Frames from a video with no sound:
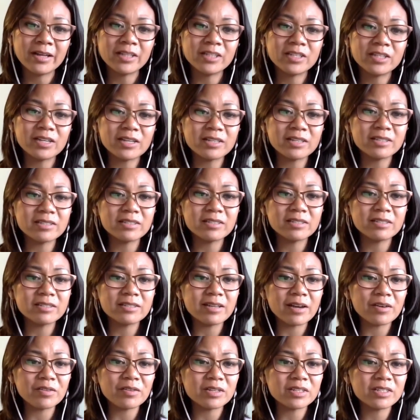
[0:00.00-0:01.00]
does
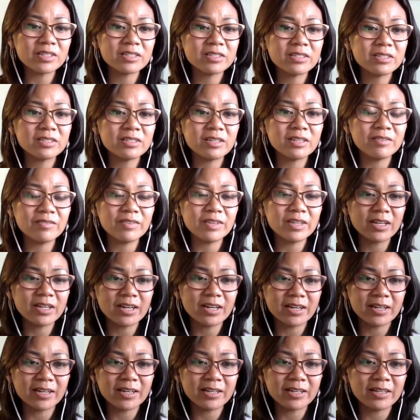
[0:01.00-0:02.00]
now the
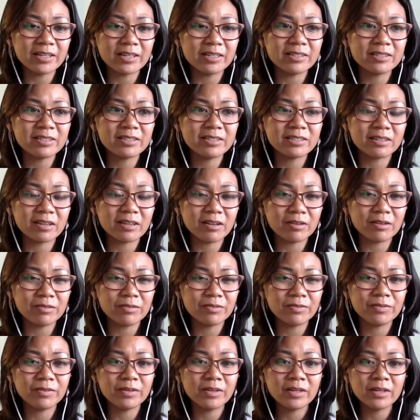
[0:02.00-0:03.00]
CVI
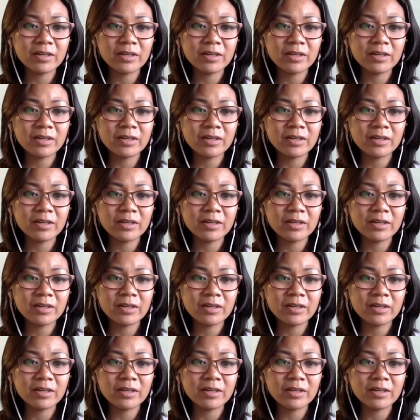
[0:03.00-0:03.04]
itself